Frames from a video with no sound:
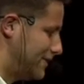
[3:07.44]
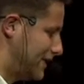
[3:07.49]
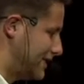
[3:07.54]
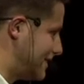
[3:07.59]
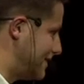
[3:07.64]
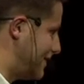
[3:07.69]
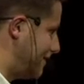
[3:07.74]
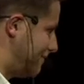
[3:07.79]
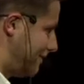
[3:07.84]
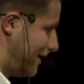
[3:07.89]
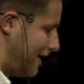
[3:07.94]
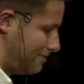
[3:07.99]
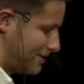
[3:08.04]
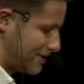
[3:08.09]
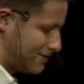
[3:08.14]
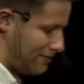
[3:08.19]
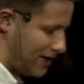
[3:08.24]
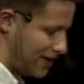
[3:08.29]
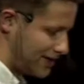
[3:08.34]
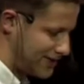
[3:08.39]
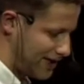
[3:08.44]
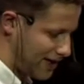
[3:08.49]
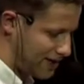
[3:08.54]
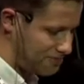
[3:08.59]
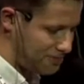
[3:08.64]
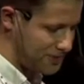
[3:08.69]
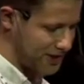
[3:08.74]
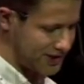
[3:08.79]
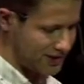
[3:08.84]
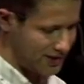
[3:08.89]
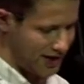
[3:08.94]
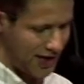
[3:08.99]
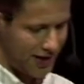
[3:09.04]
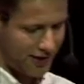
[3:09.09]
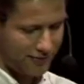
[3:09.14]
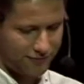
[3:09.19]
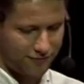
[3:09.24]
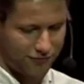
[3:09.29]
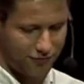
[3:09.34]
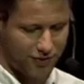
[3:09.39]
this is the famous Mark Zuckerberg
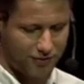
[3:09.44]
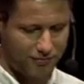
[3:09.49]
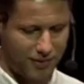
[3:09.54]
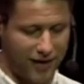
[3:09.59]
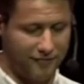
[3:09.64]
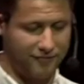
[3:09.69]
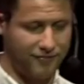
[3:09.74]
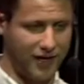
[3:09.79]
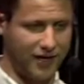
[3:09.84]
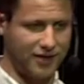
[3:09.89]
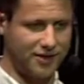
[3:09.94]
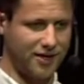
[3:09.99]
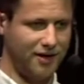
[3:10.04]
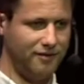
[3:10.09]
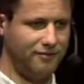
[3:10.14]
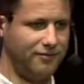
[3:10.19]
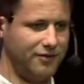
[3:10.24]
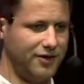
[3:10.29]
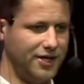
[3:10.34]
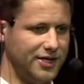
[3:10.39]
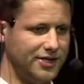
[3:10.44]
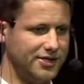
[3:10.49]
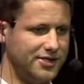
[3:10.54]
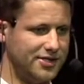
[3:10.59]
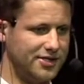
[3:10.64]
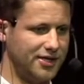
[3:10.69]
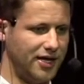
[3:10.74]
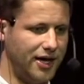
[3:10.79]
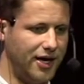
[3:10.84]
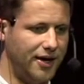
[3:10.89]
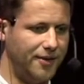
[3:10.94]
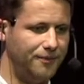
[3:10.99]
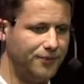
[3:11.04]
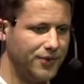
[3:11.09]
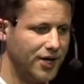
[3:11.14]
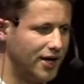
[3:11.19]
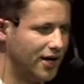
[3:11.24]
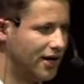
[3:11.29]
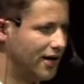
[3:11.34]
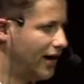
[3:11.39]
slide from F8 conference.
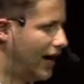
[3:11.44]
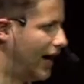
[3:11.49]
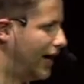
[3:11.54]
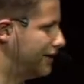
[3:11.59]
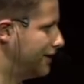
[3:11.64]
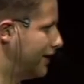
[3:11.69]
And